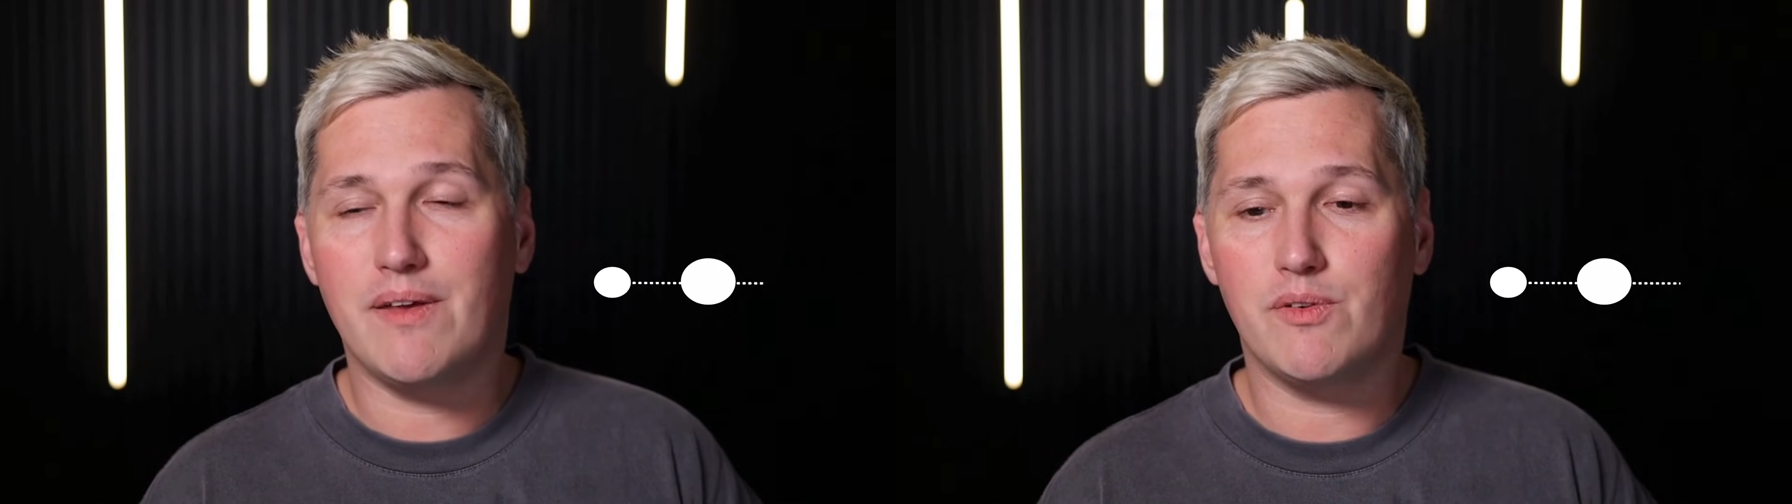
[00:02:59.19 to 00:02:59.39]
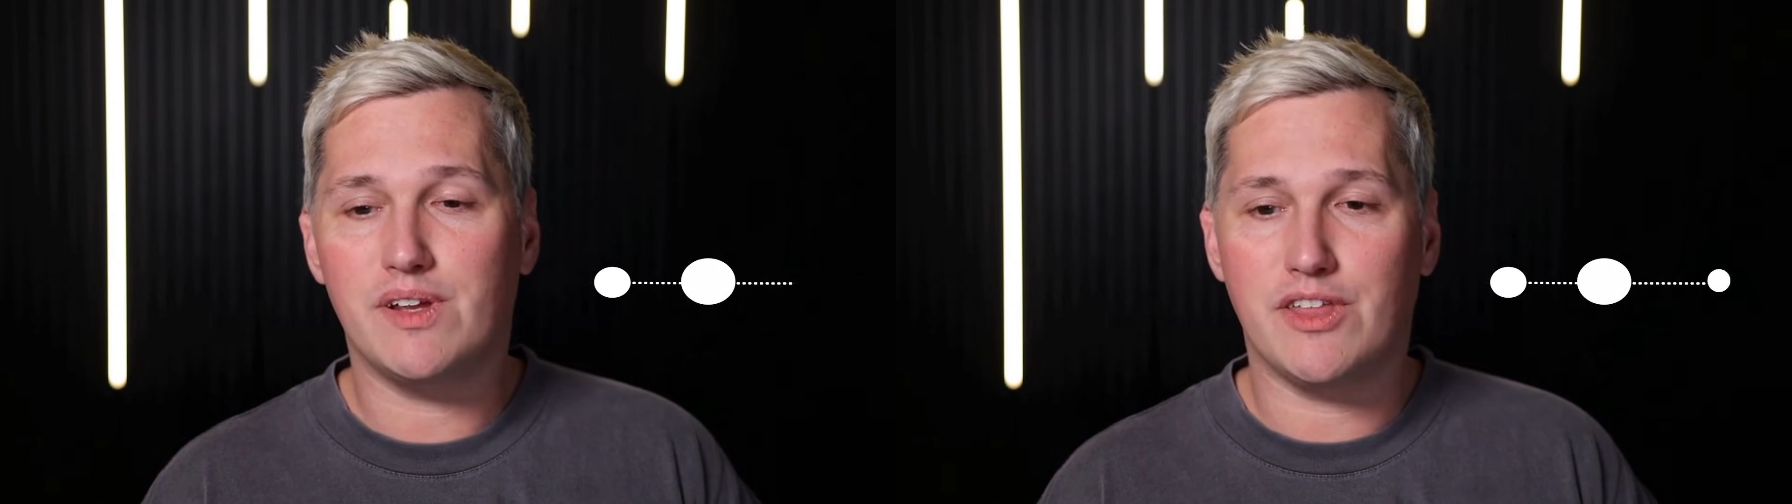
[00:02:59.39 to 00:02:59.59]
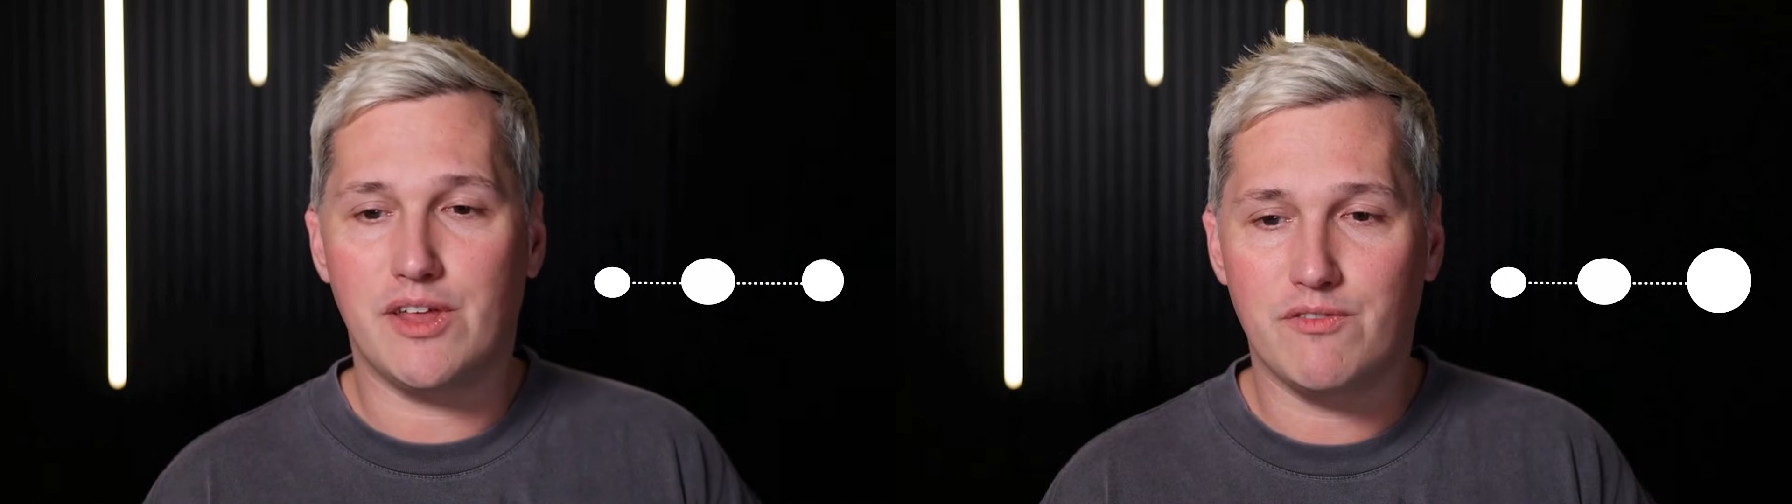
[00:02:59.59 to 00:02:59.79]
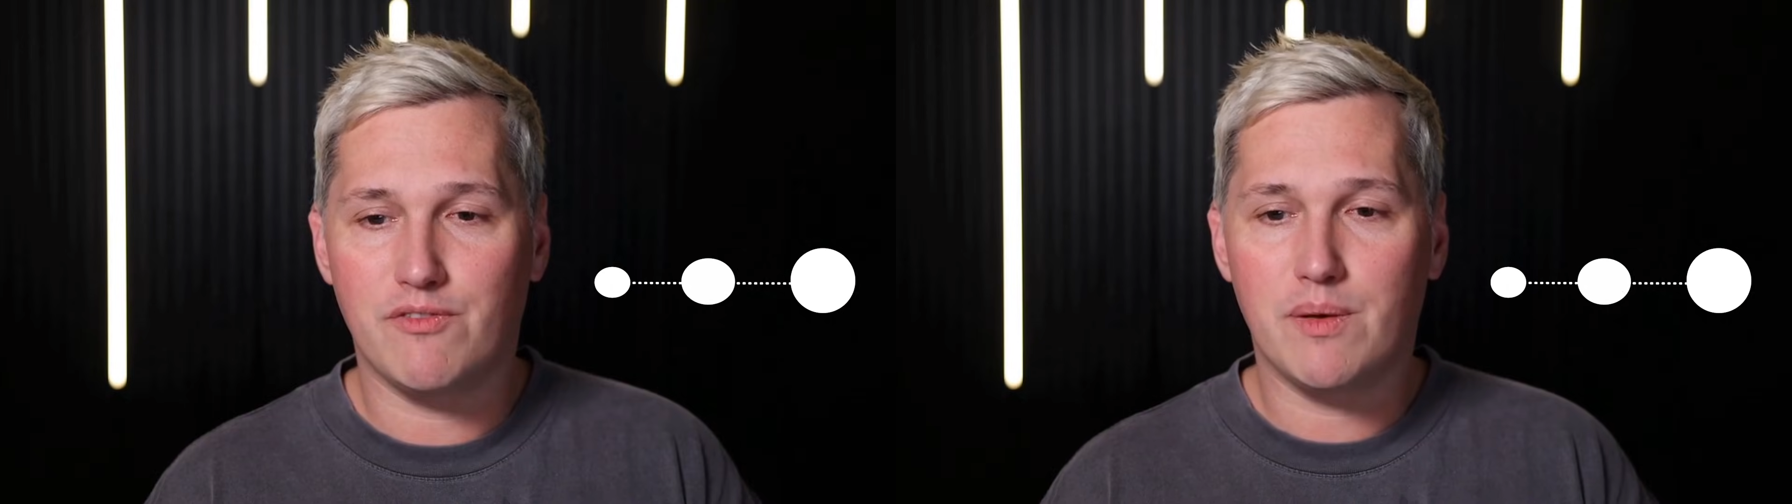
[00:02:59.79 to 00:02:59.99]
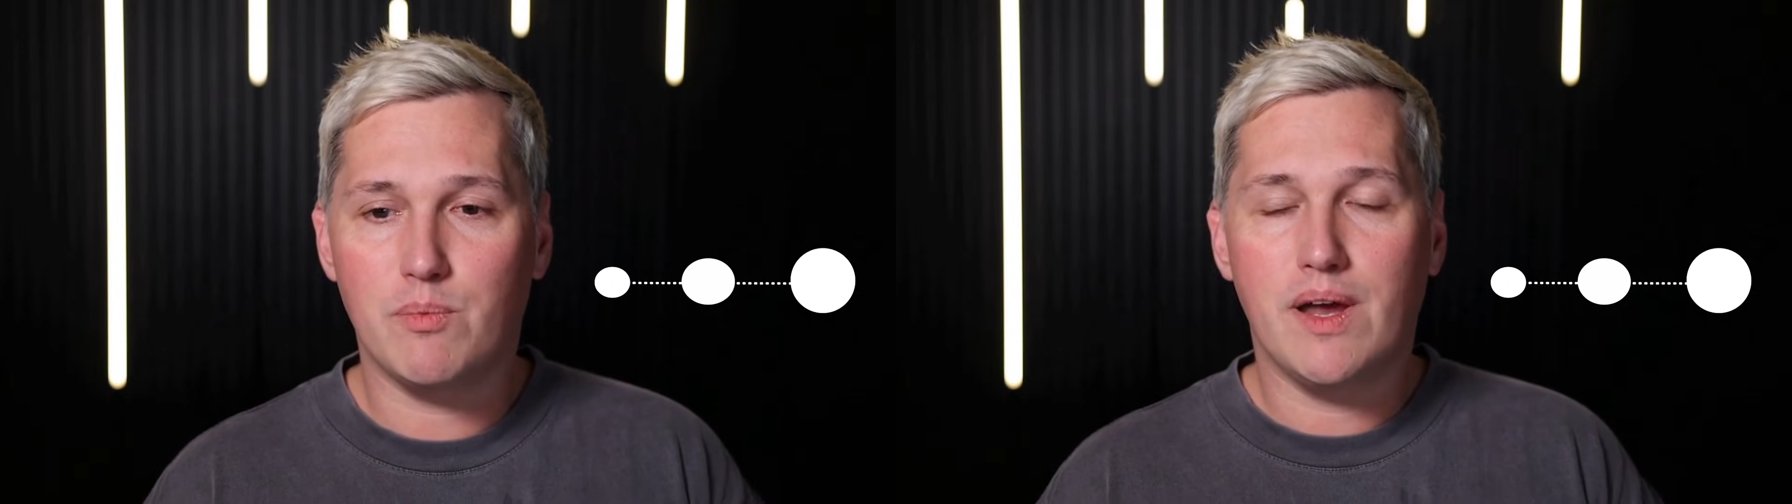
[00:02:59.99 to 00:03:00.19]
three-tier
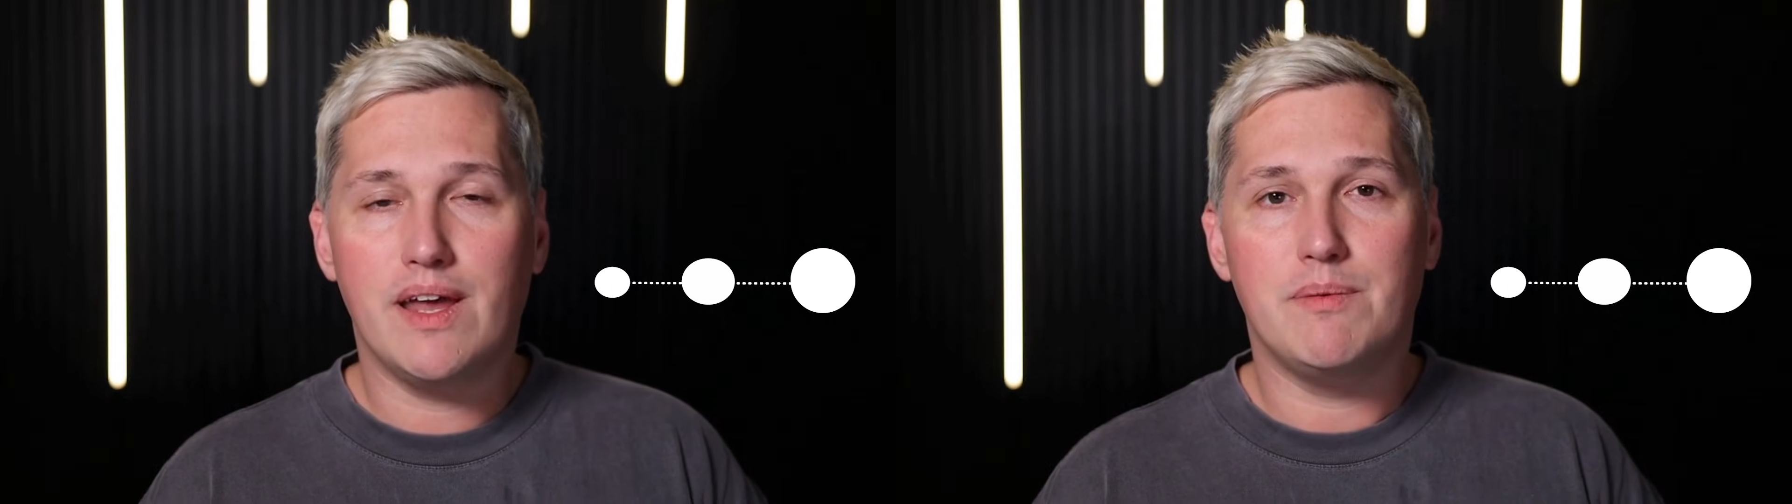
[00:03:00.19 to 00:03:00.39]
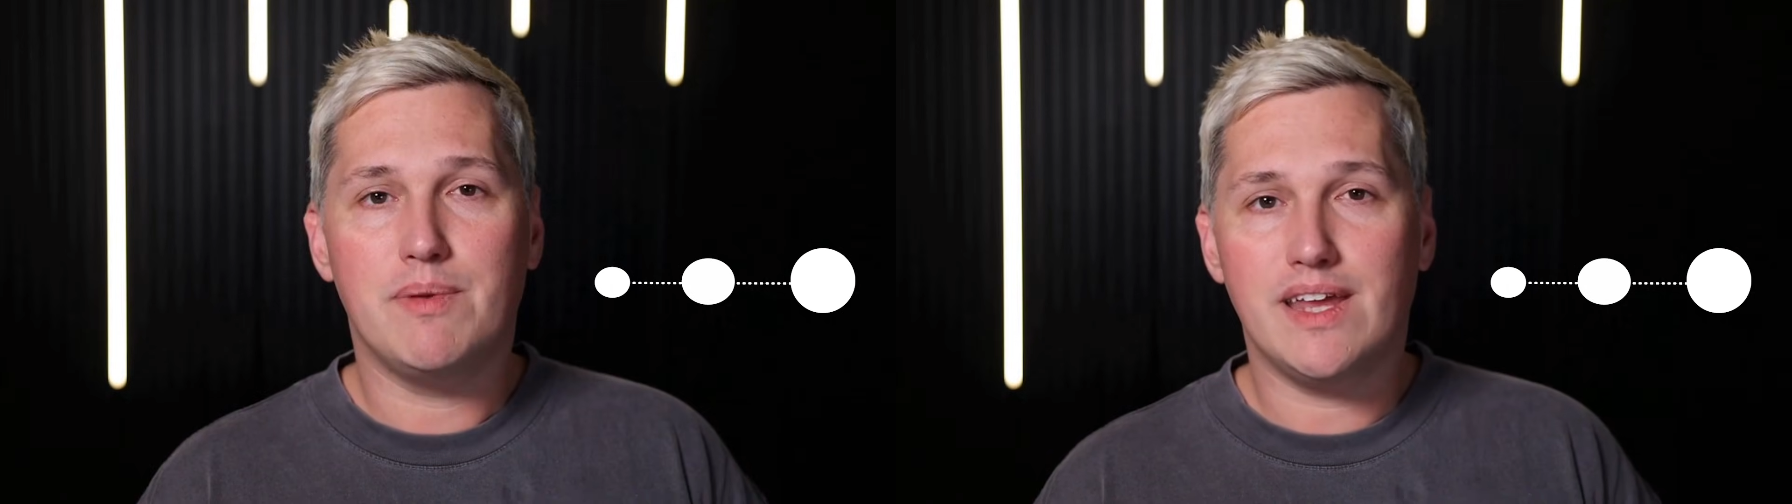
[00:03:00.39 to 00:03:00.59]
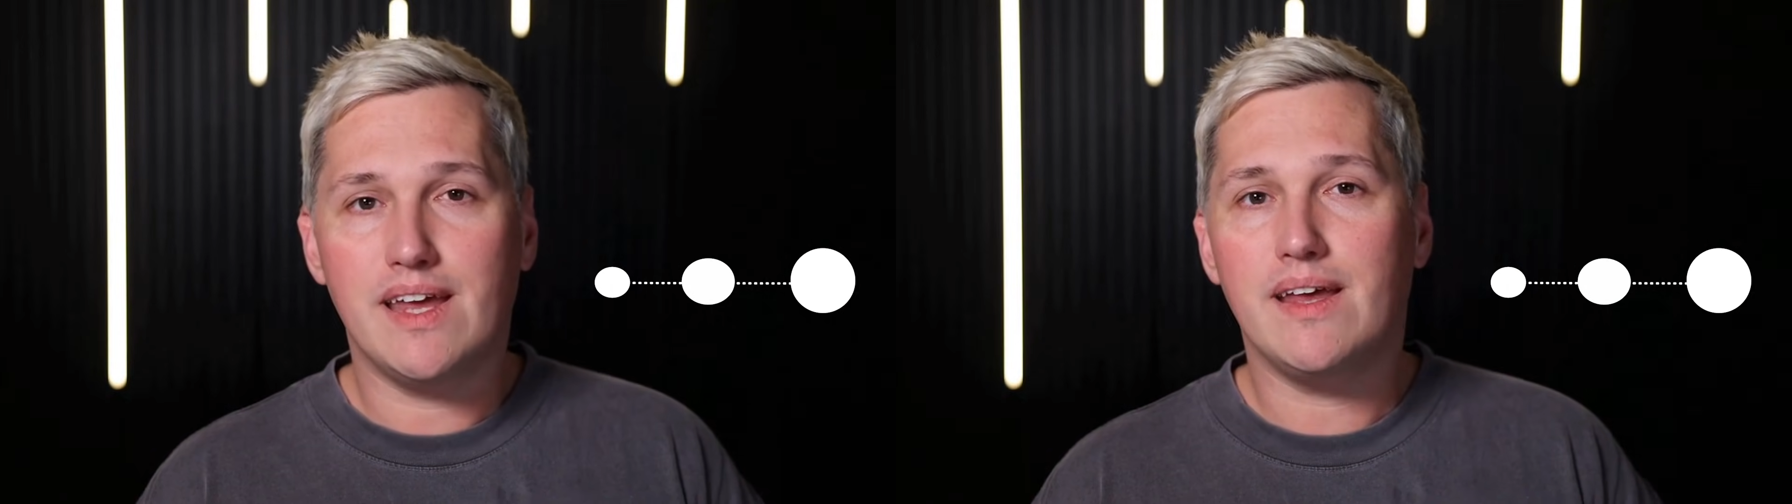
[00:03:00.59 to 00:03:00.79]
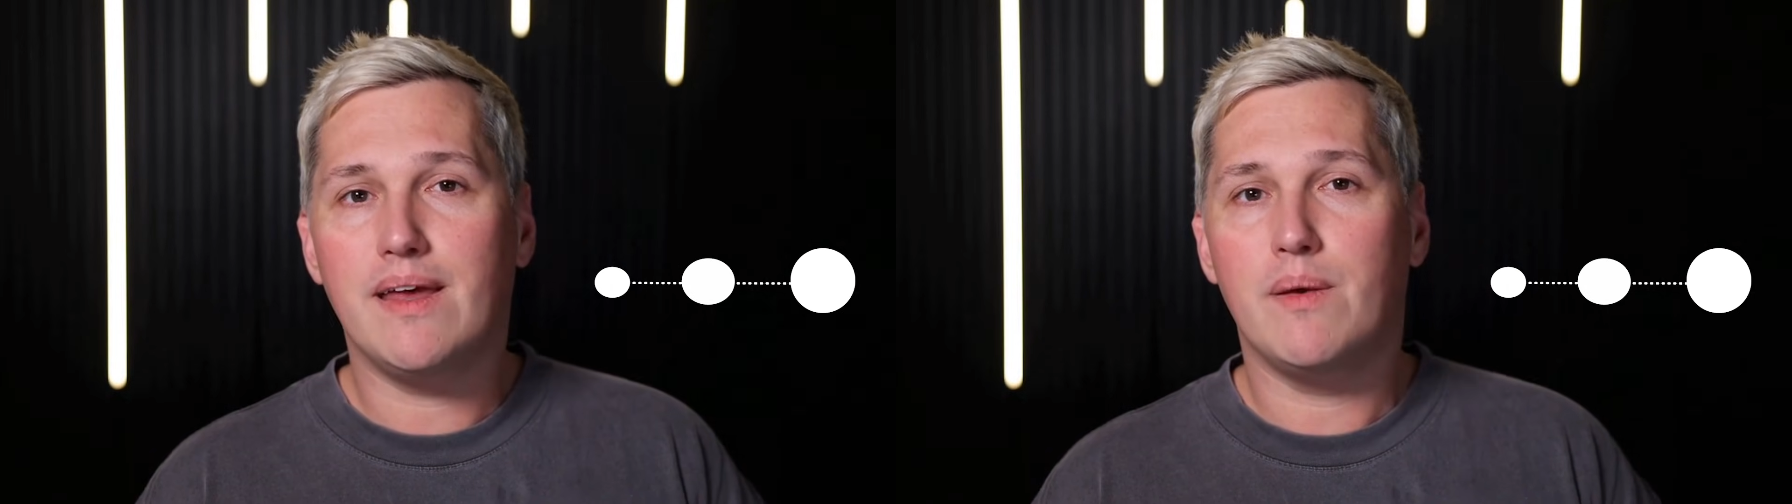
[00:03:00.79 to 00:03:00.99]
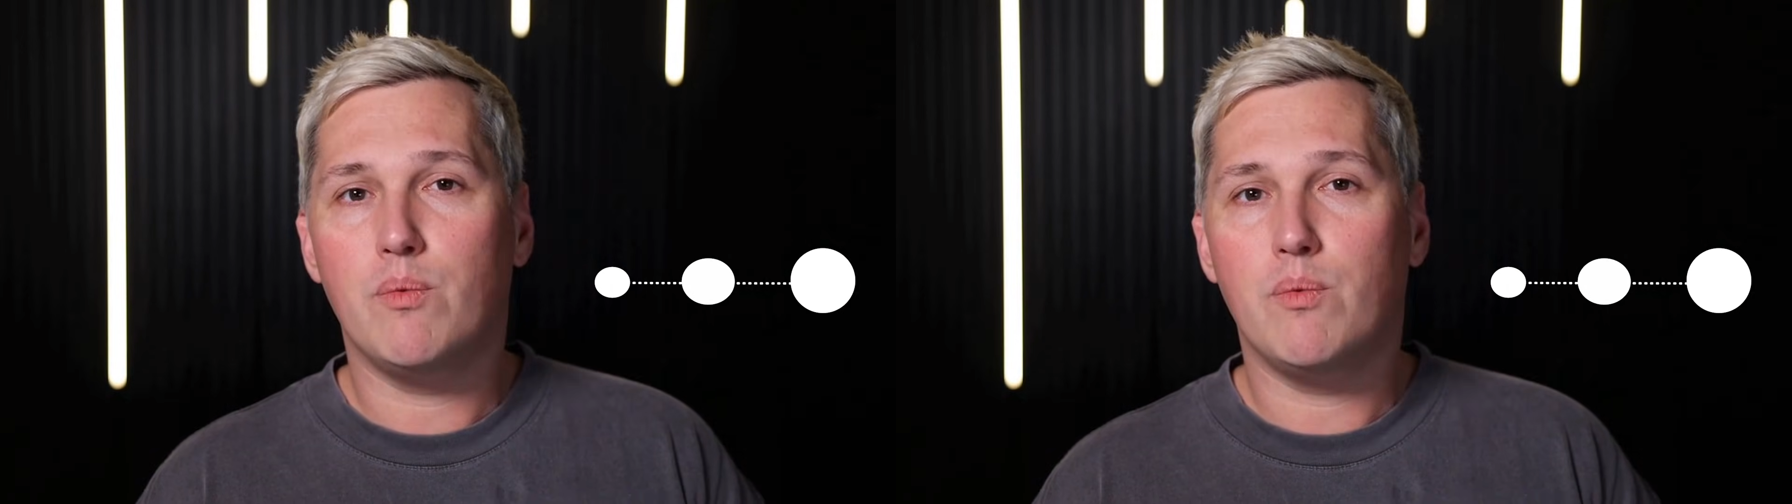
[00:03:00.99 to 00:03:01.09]
framework at the beginning?